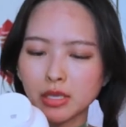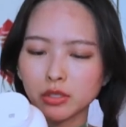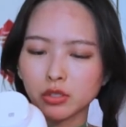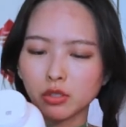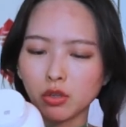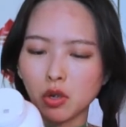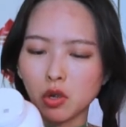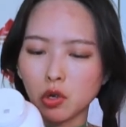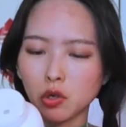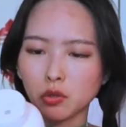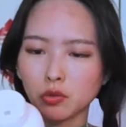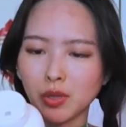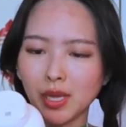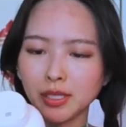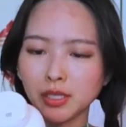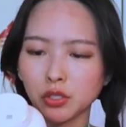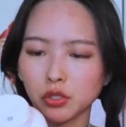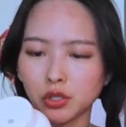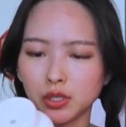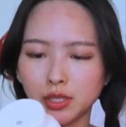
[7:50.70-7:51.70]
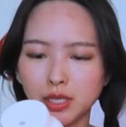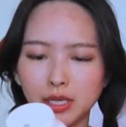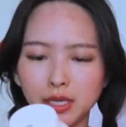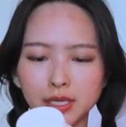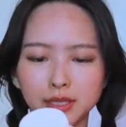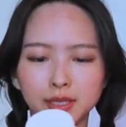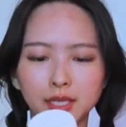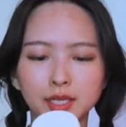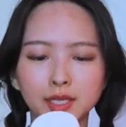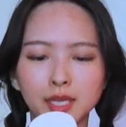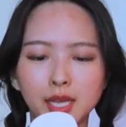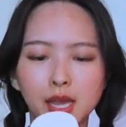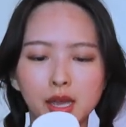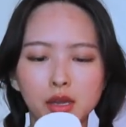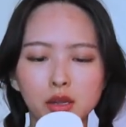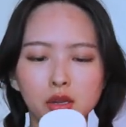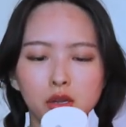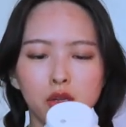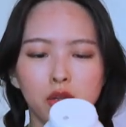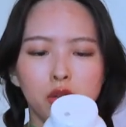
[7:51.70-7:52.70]
So that's interesting. It says
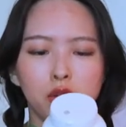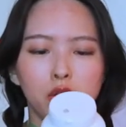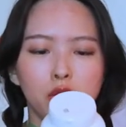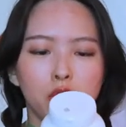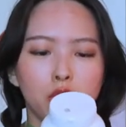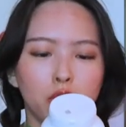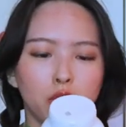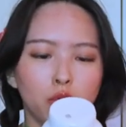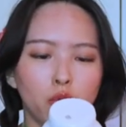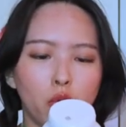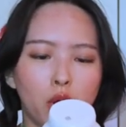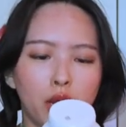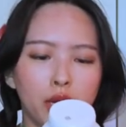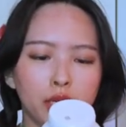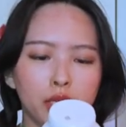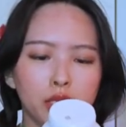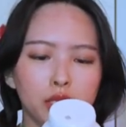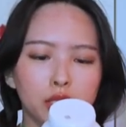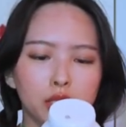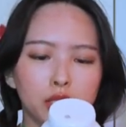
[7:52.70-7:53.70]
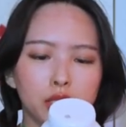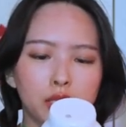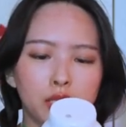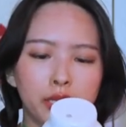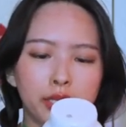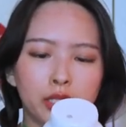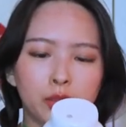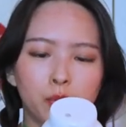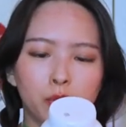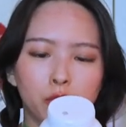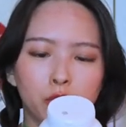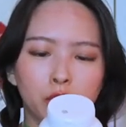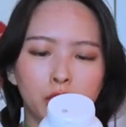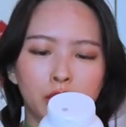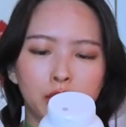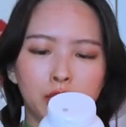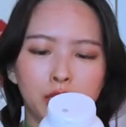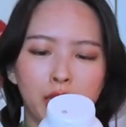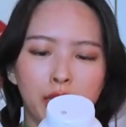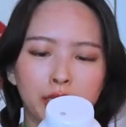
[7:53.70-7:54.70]
that one teaspoon
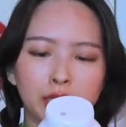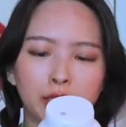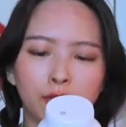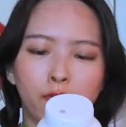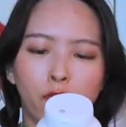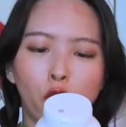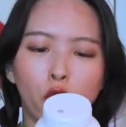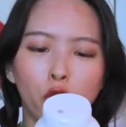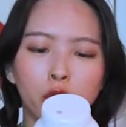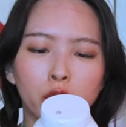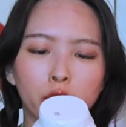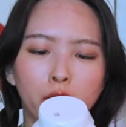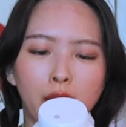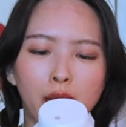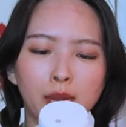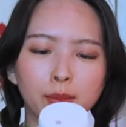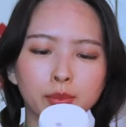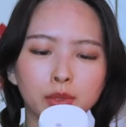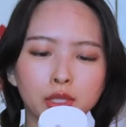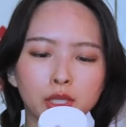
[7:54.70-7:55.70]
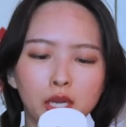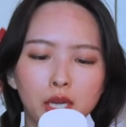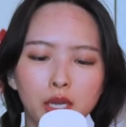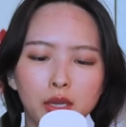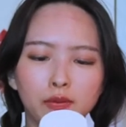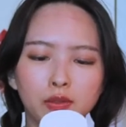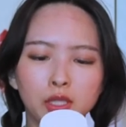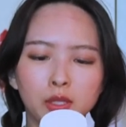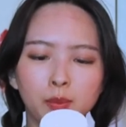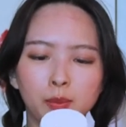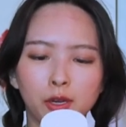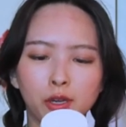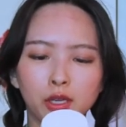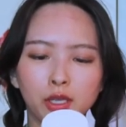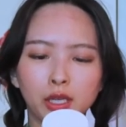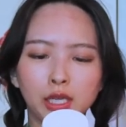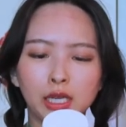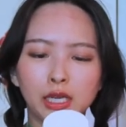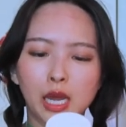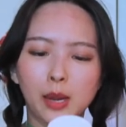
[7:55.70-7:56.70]
contains 4 grams of
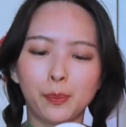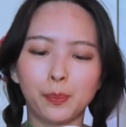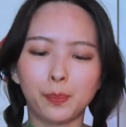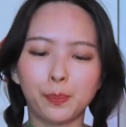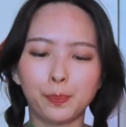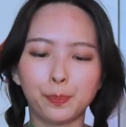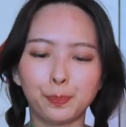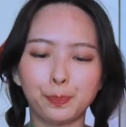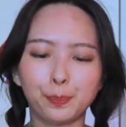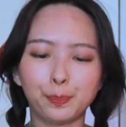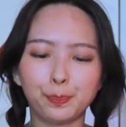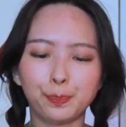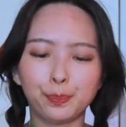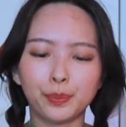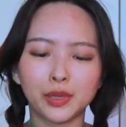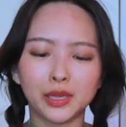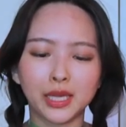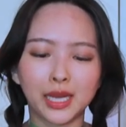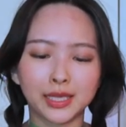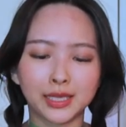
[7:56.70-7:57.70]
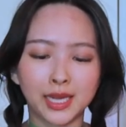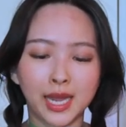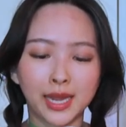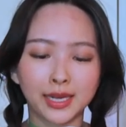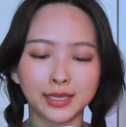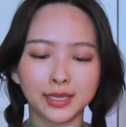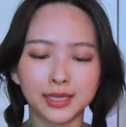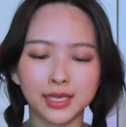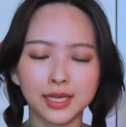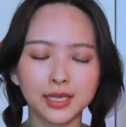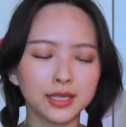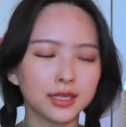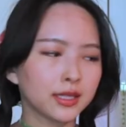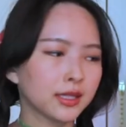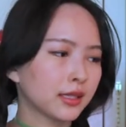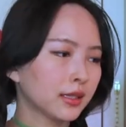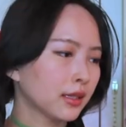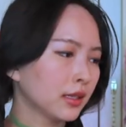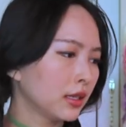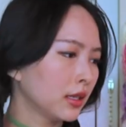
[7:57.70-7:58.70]
spirulina platensis.
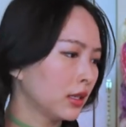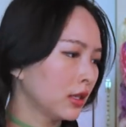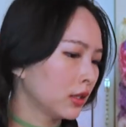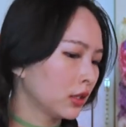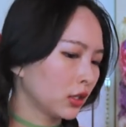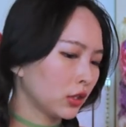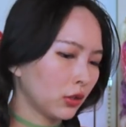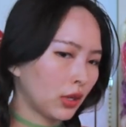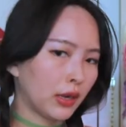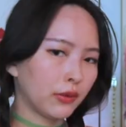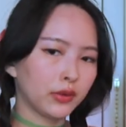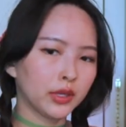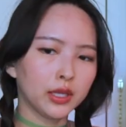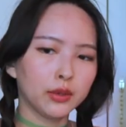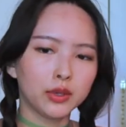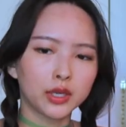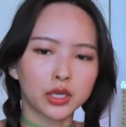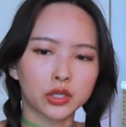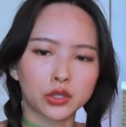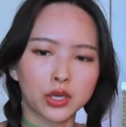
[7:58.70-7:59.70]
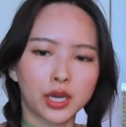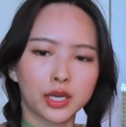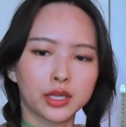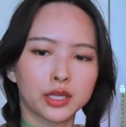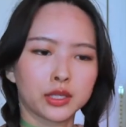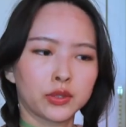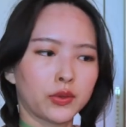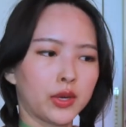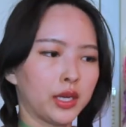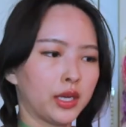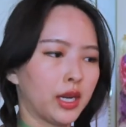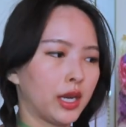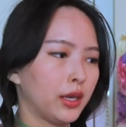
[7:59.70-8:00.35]
So I really want to try this right